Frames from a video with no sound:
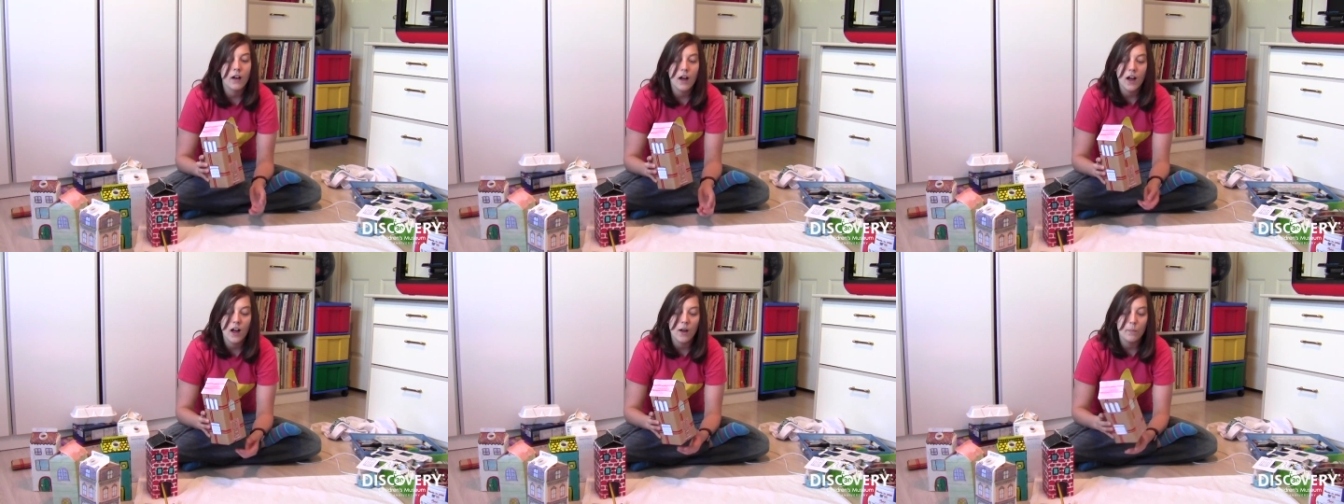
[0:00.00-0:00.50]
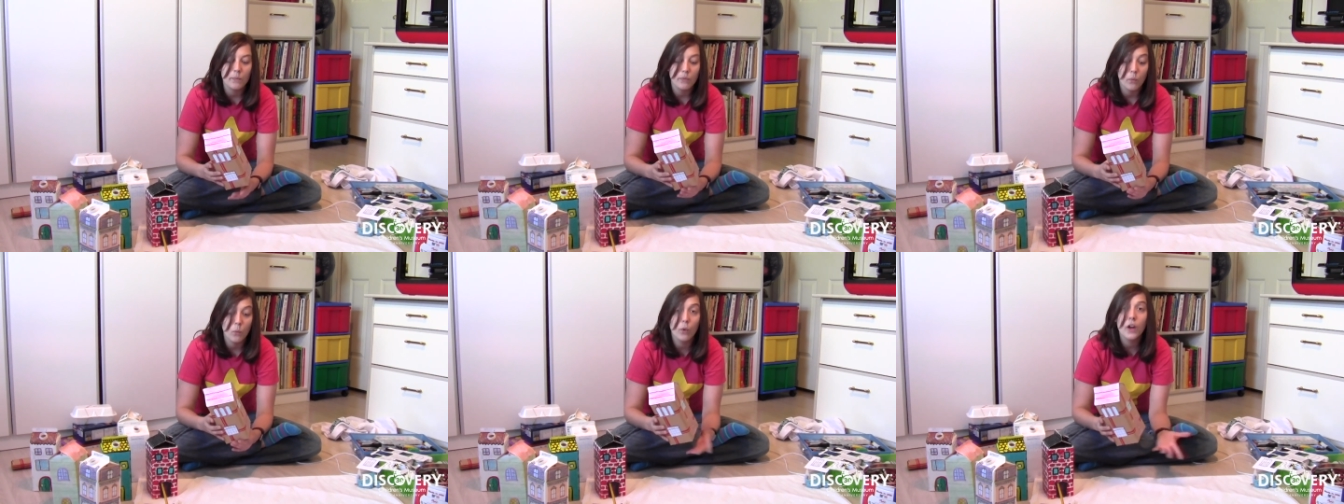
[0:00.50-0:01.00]
Um,
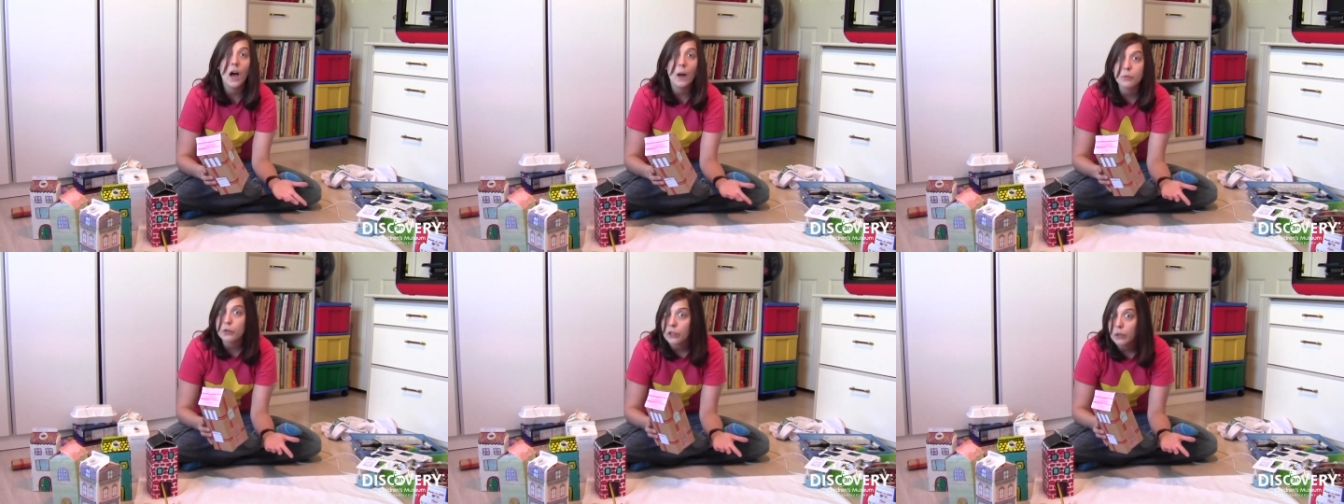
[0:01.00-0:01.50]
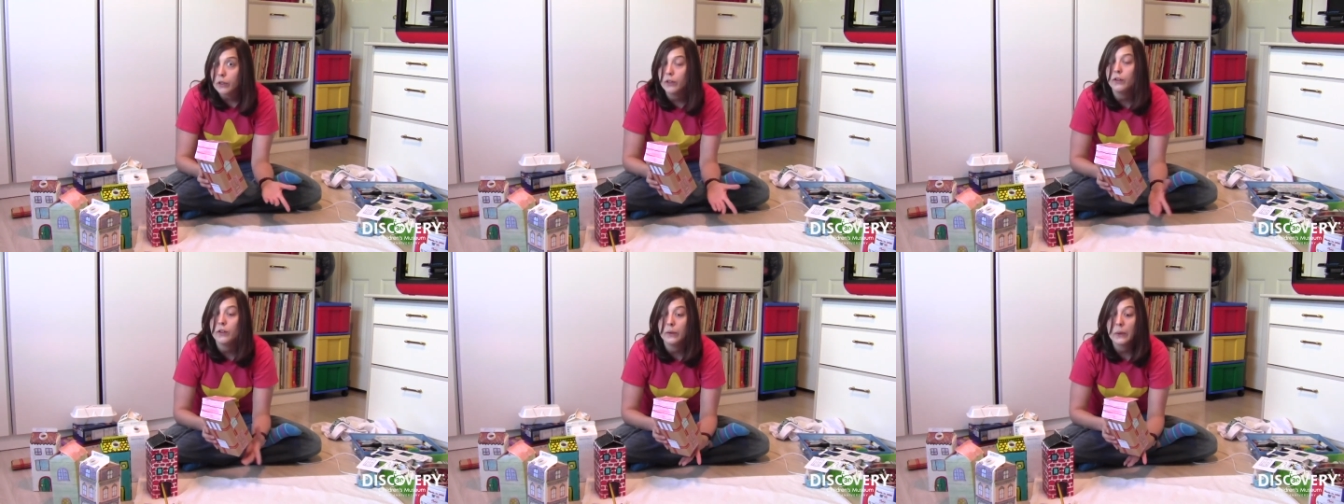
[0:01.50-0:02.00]
one option you
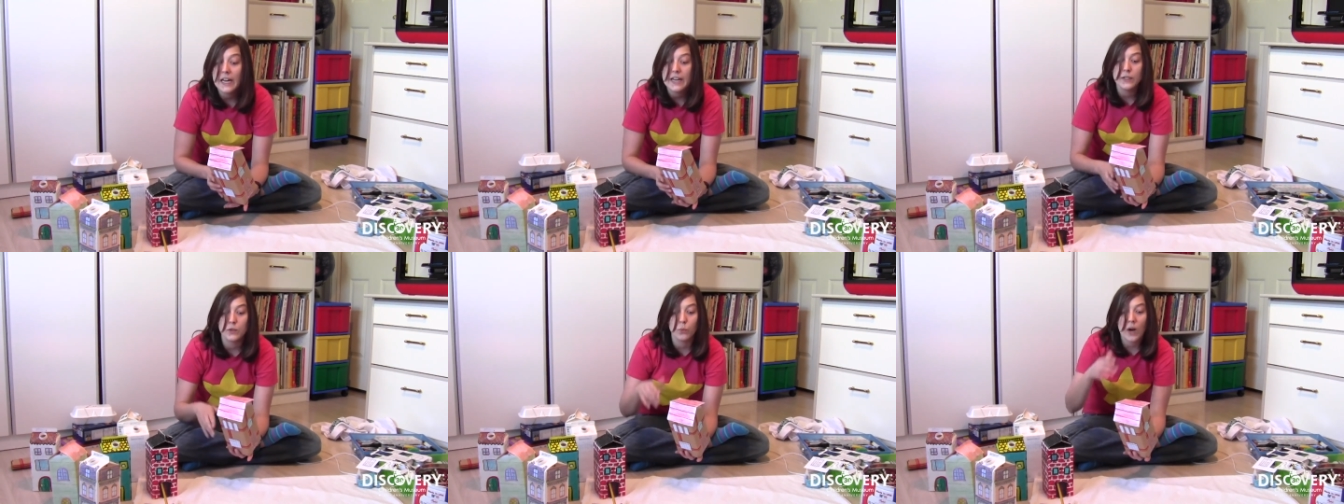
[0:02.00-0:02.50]
could do is